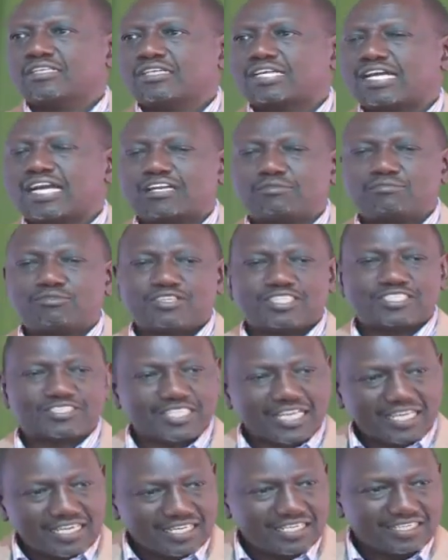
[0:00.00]
karibuni
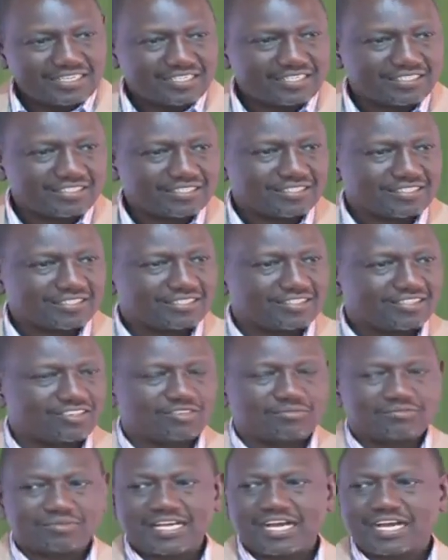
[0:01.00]
sana on
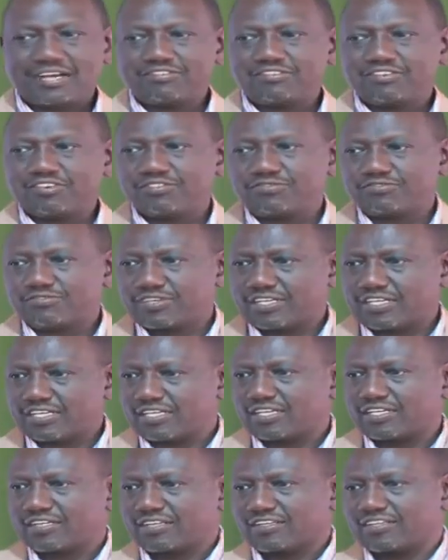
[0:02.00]
behalf of uh,
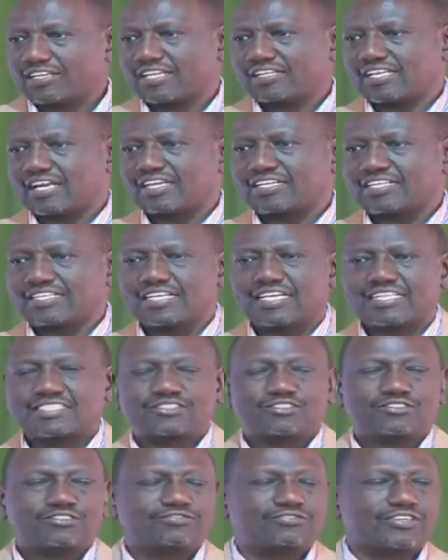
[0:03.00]
the other leaders
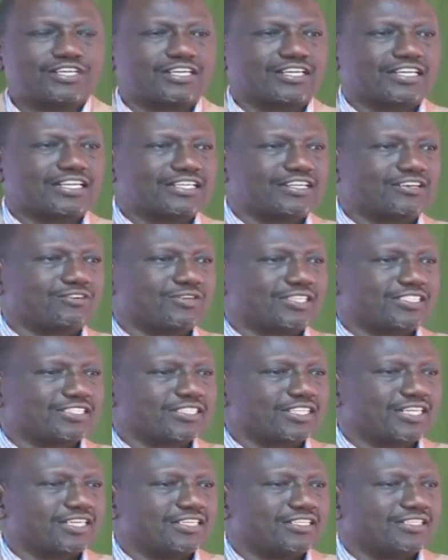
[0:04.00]
of uh, Kenya
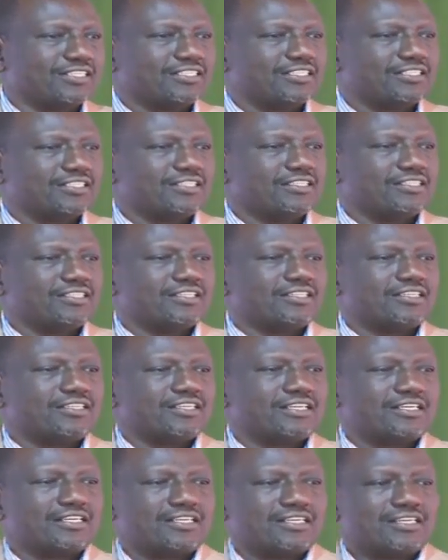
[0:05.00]
Kwanza.
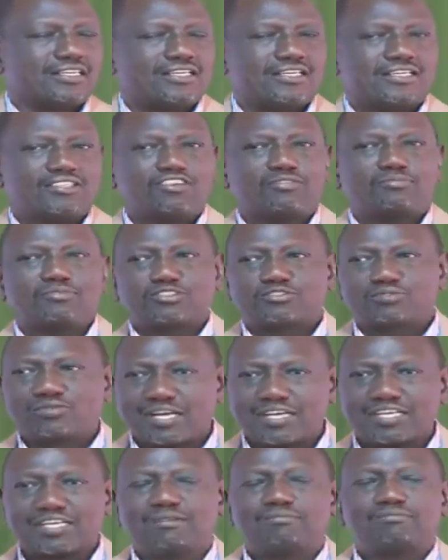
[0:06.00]
Uh, you're most
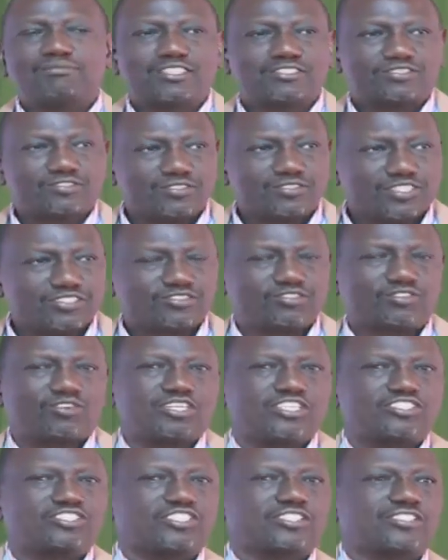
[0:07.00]
welcome into this
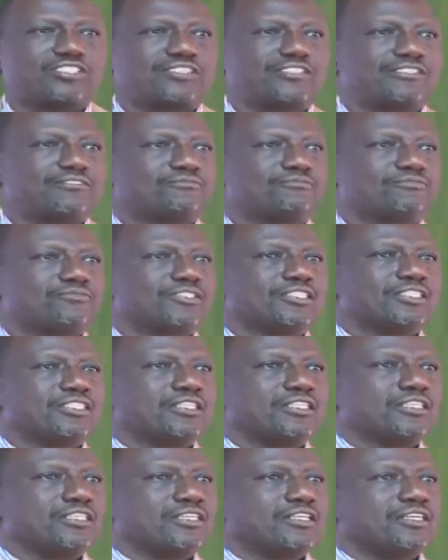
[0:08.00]
coalition.
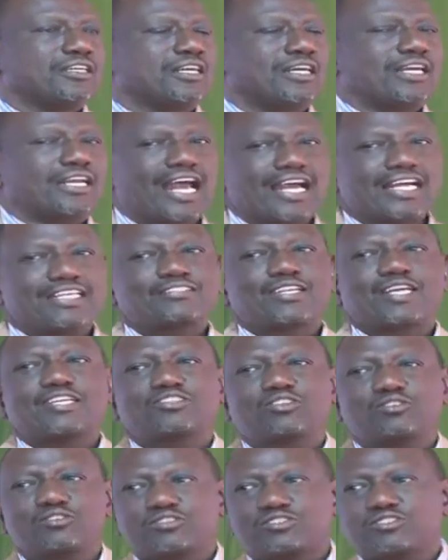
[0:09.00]
And as I
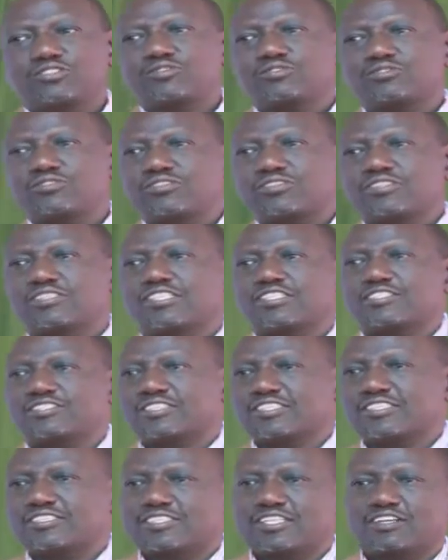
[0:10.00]
told you, this
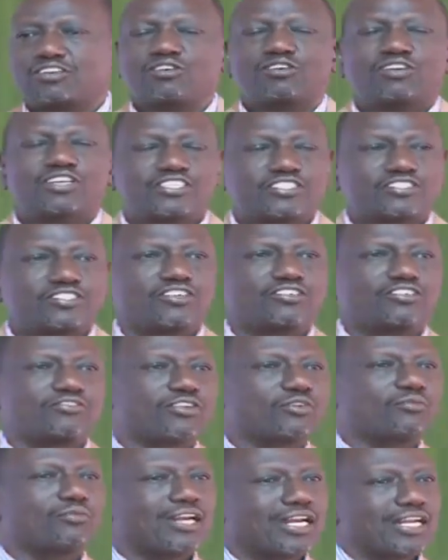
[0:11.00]
is the coalition of
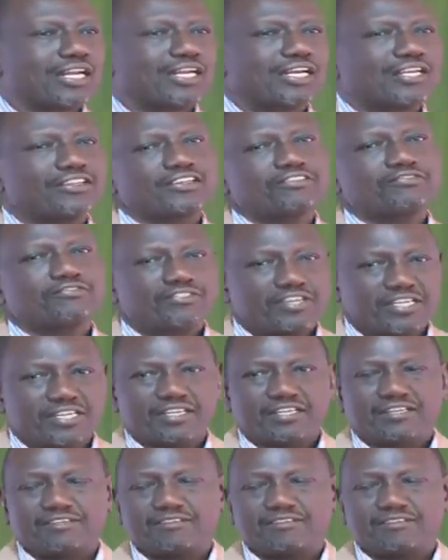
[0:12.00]
the willing and the free.